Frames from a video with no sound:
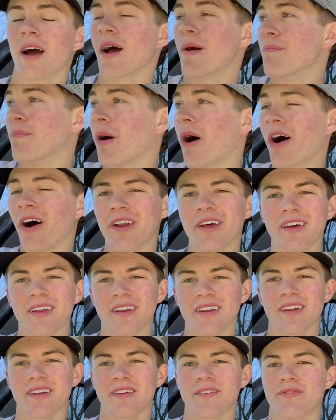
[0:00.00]
bought it
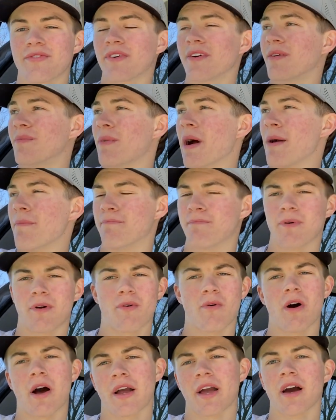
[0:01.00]
for my,
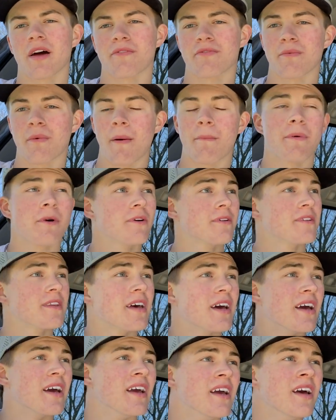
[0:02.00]
well, I got it for my
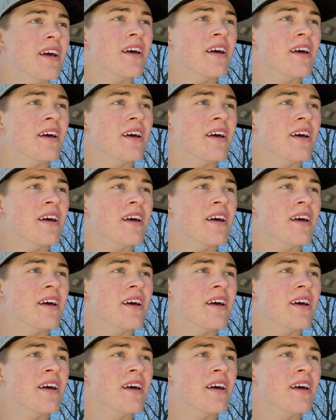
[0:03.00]
birthday,